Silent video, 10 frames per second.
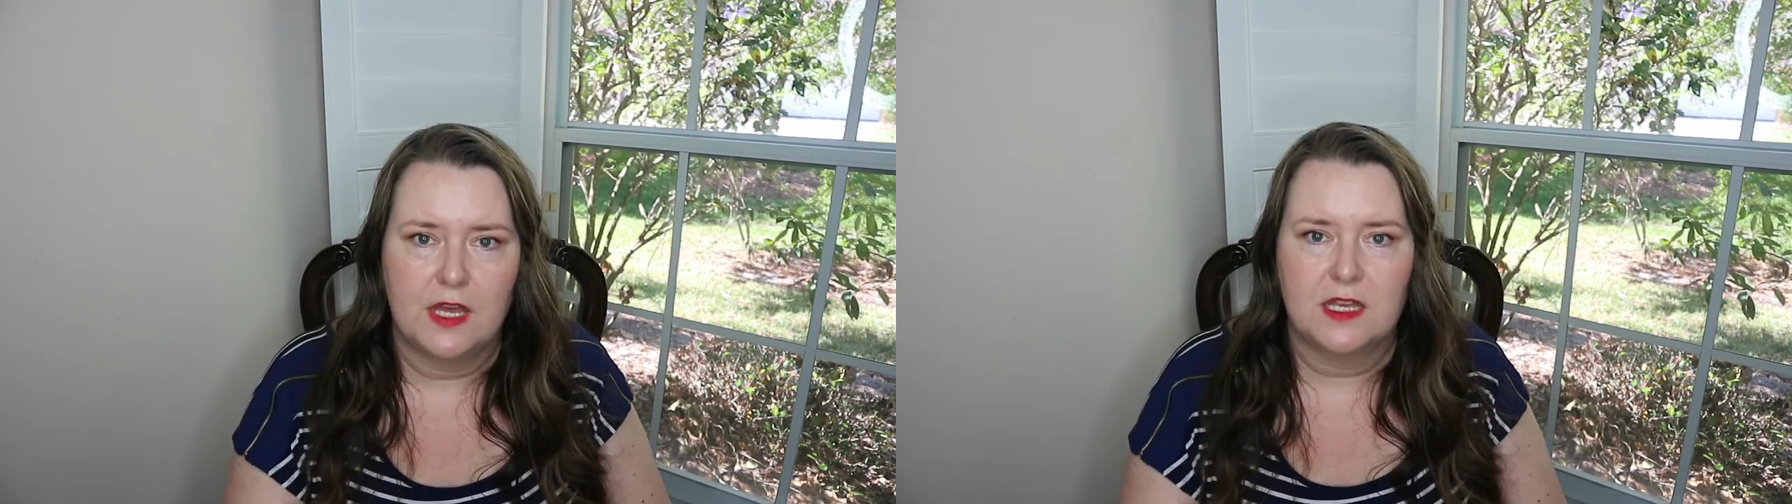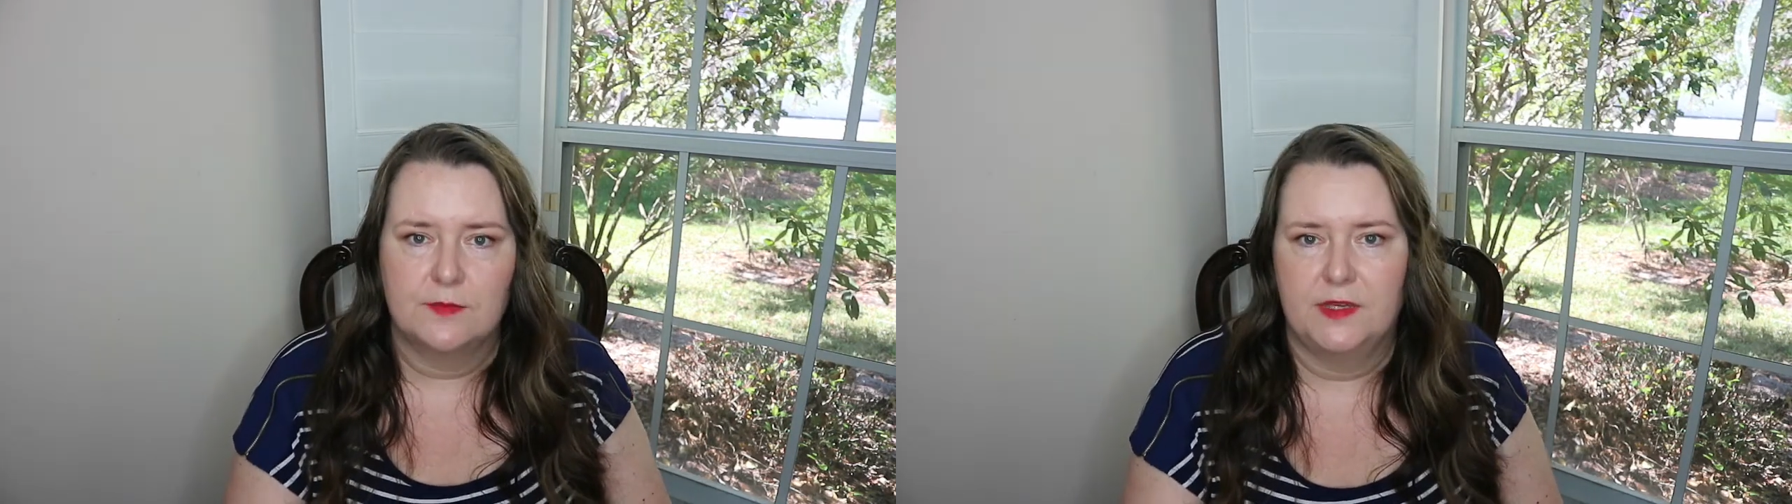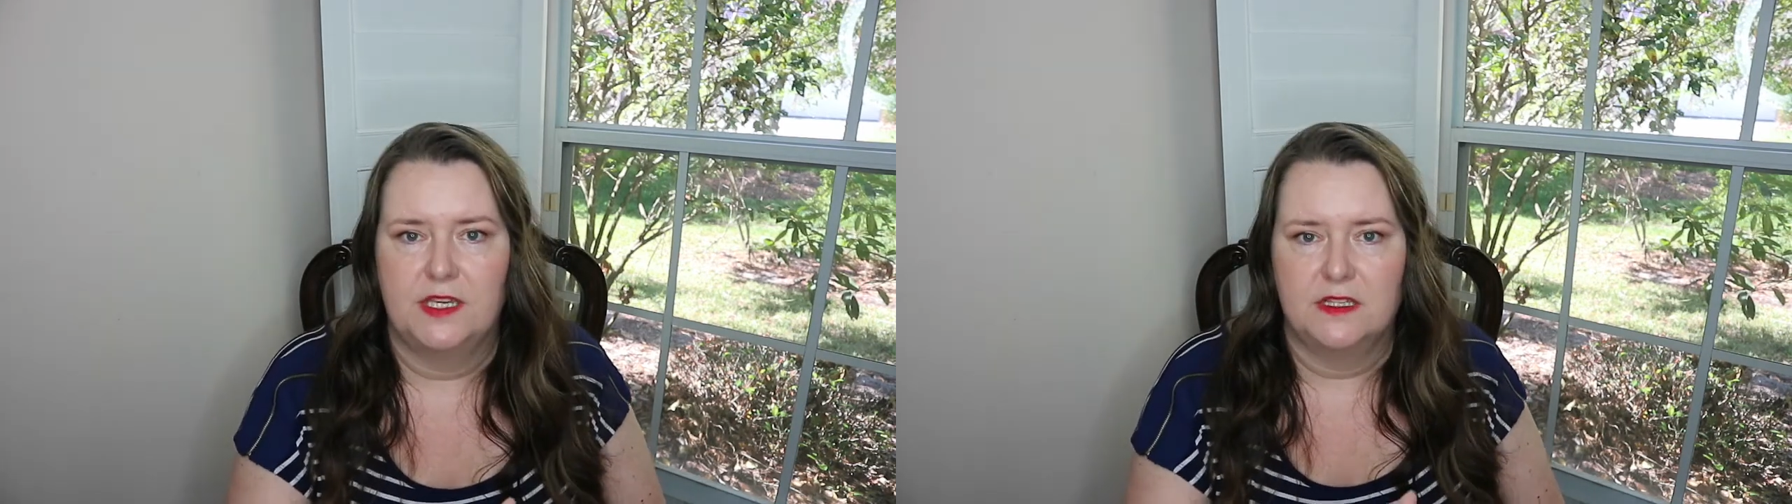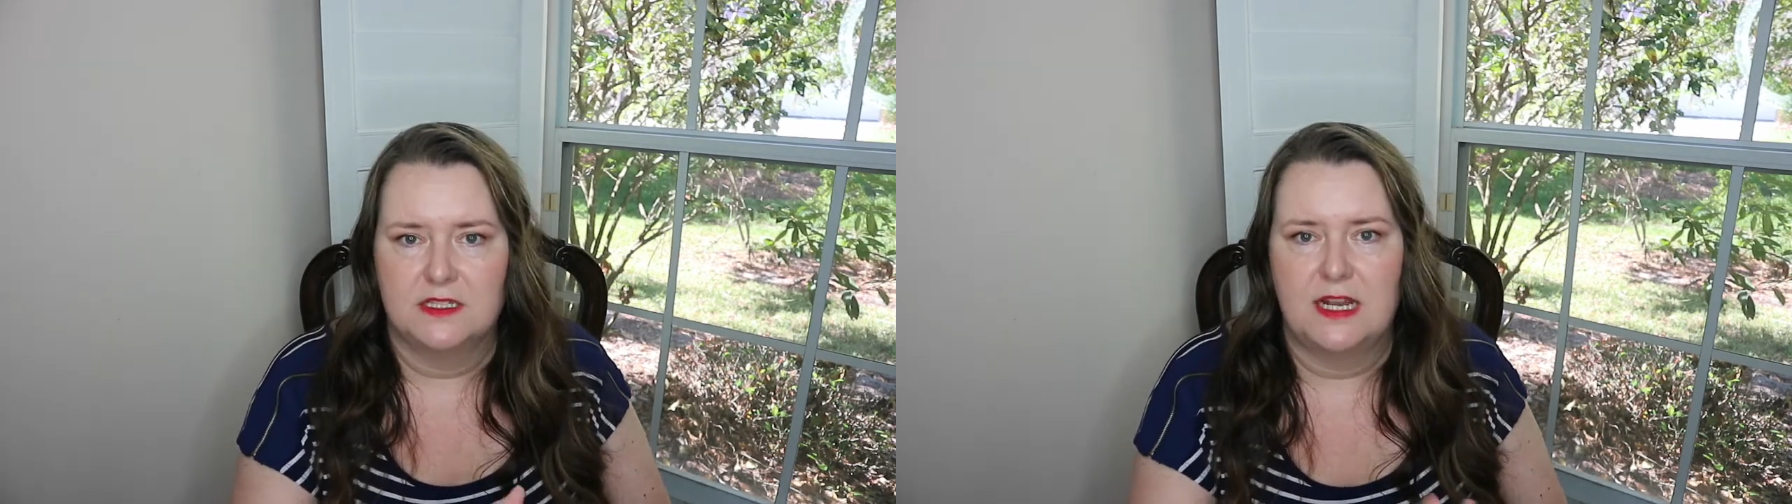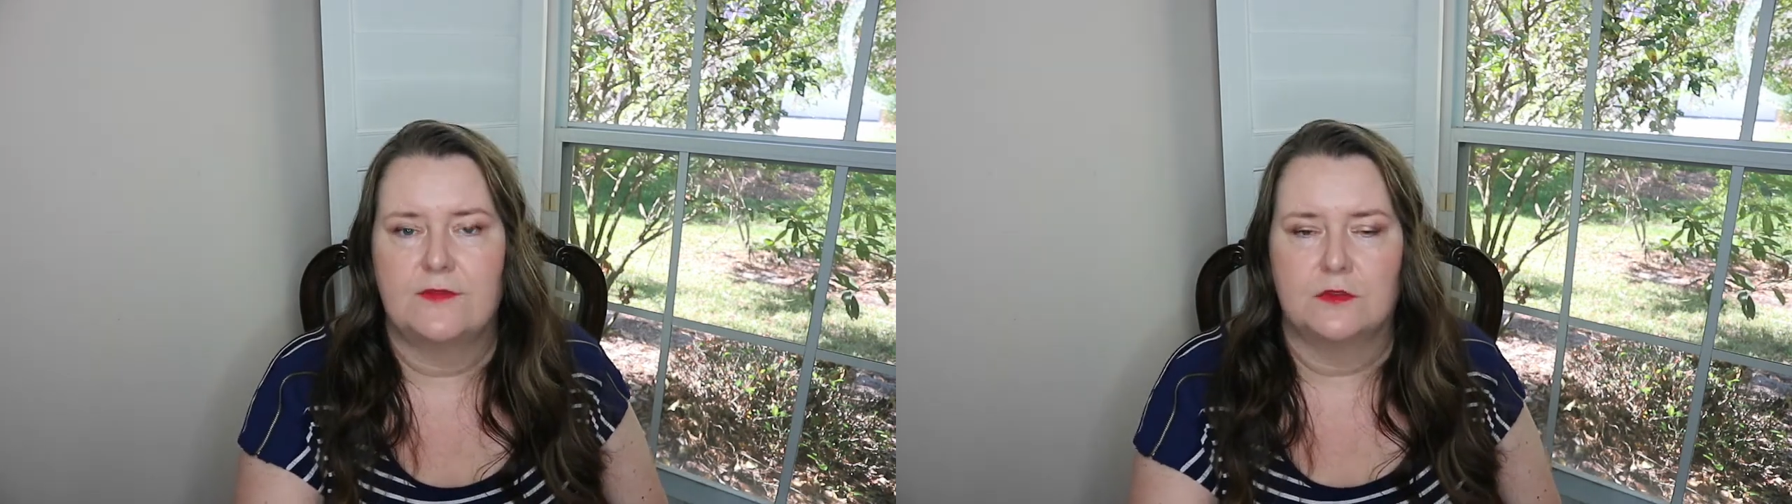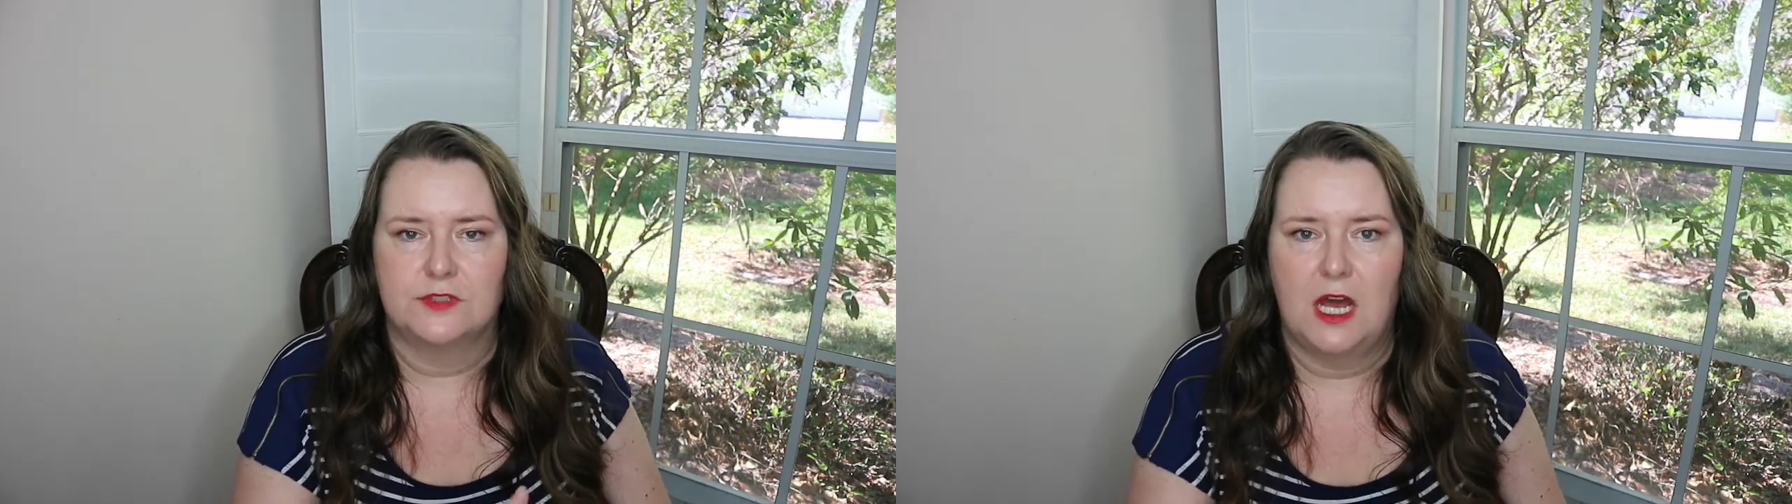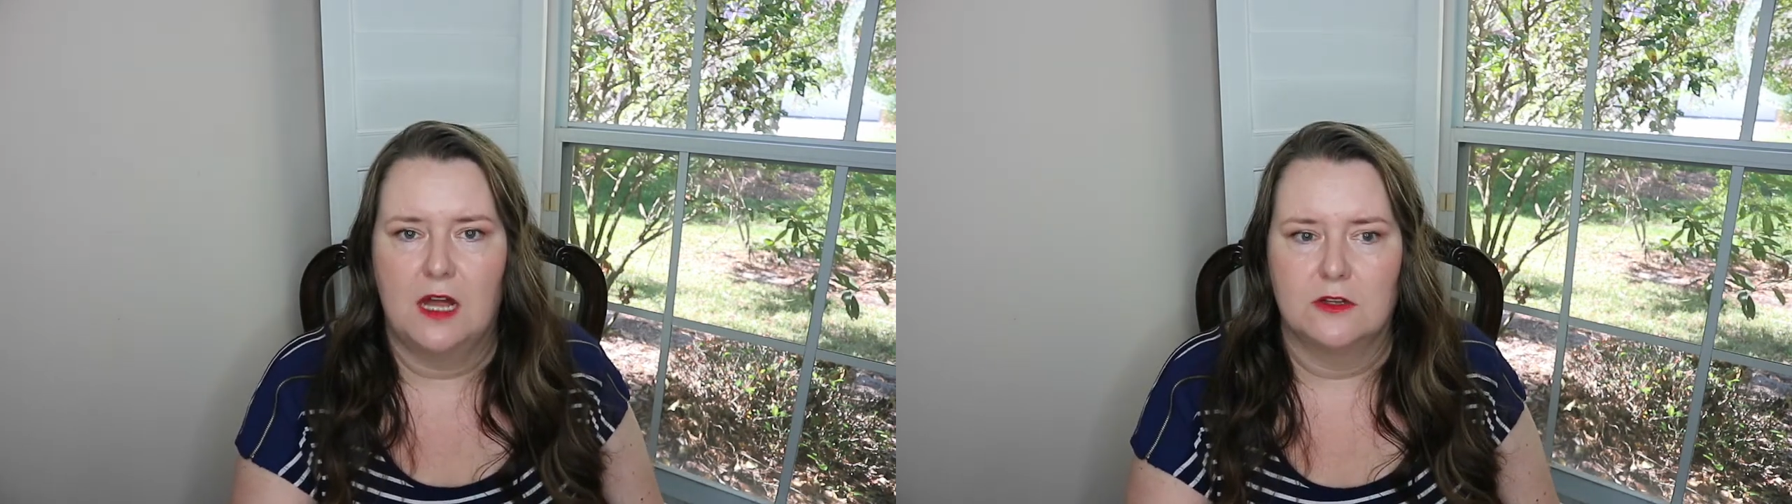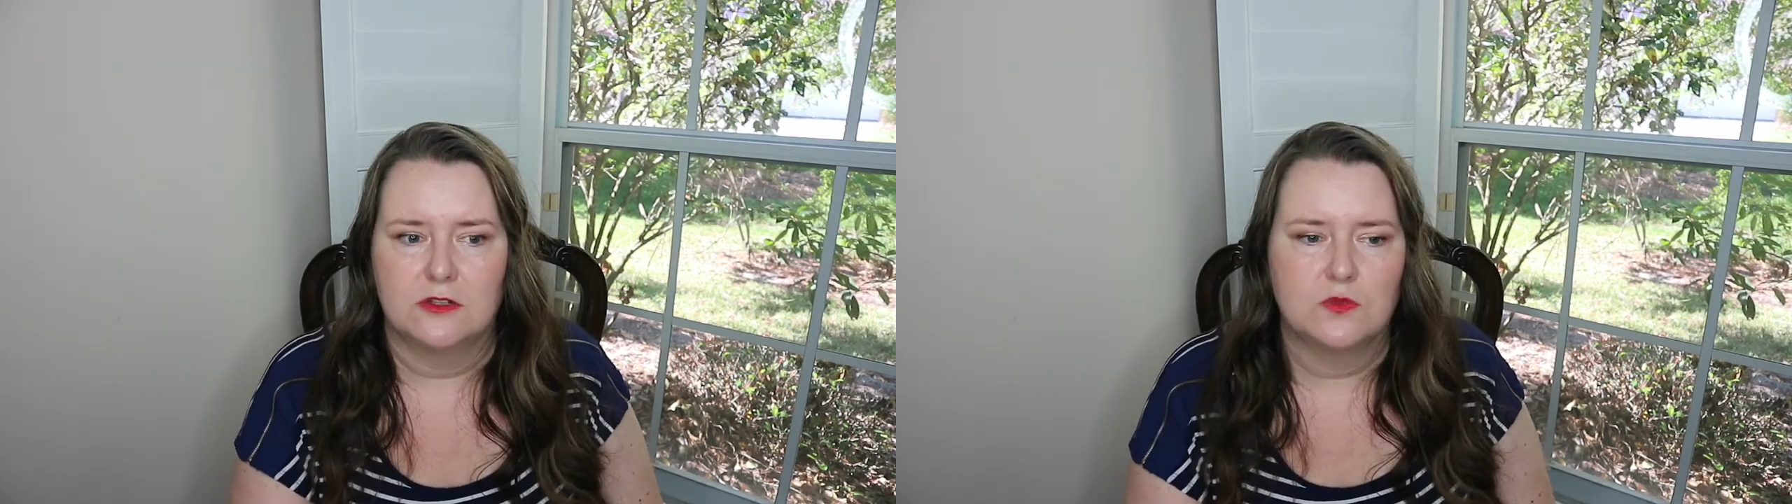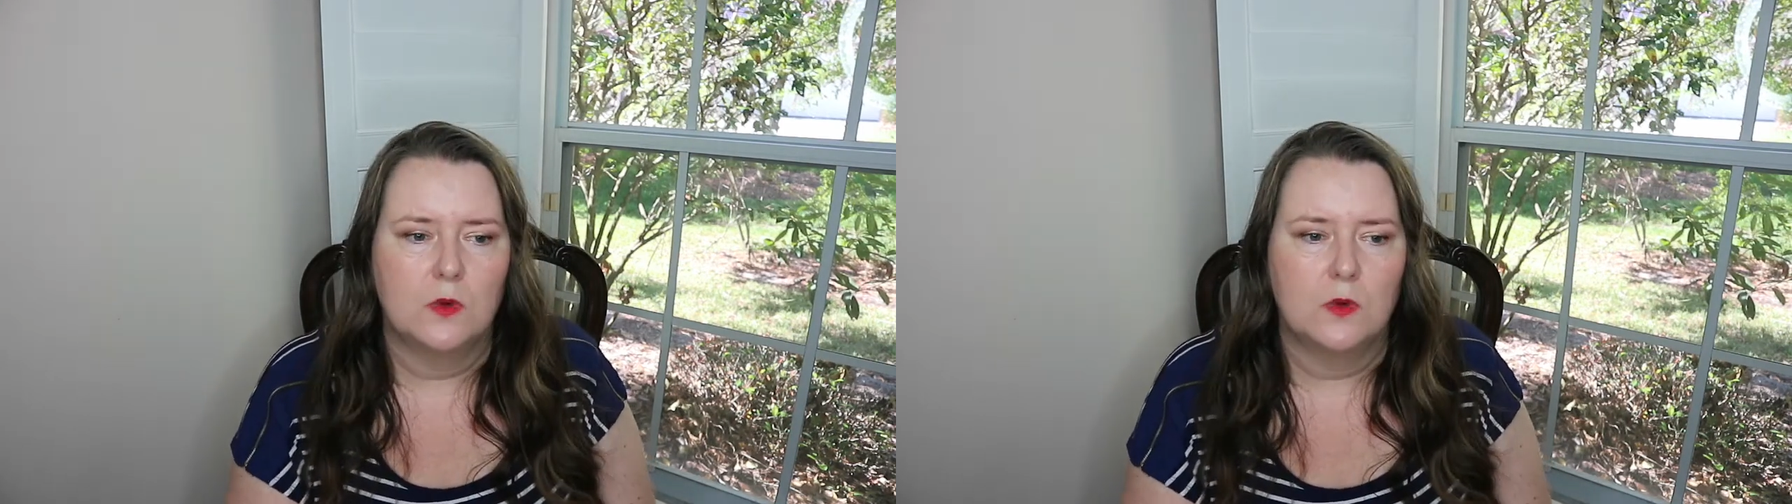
that could be several dollars.